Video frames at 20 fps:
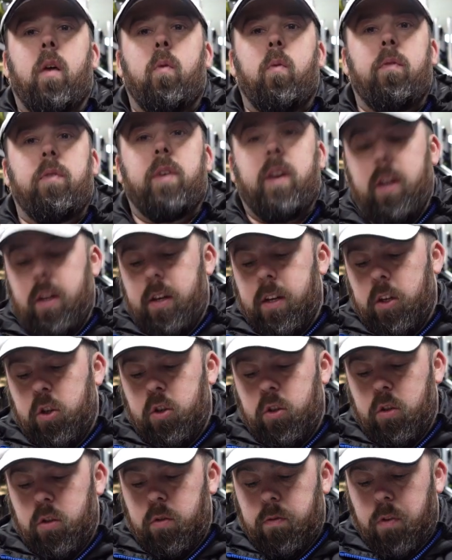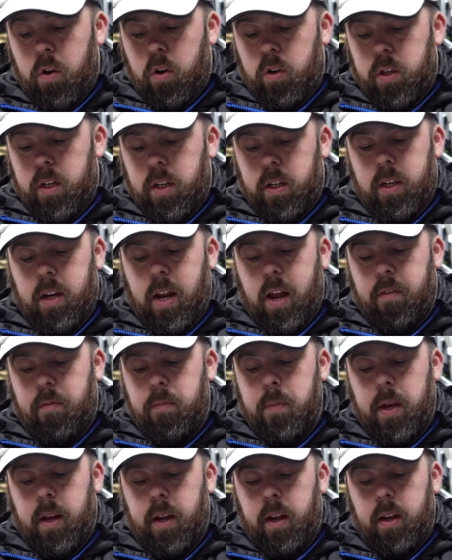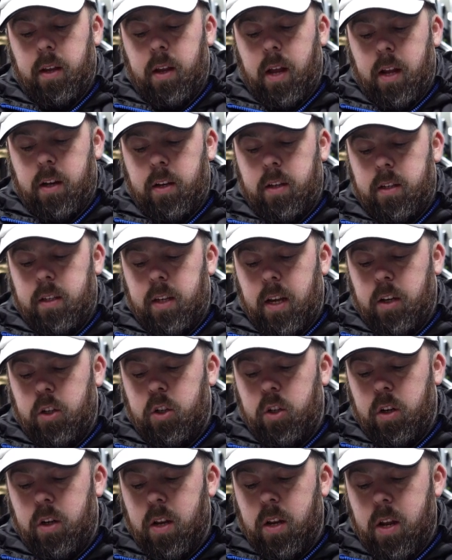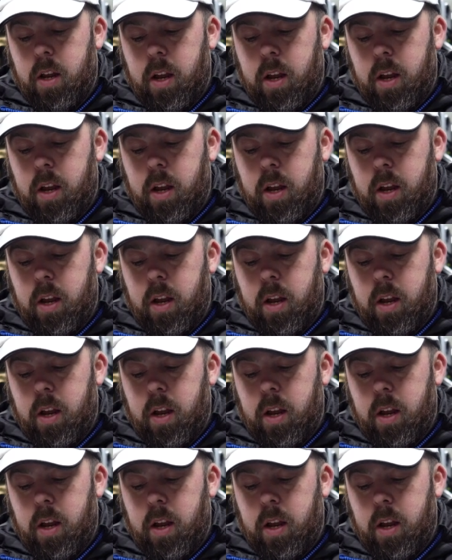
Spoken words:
with an additional 14.5 metre added section.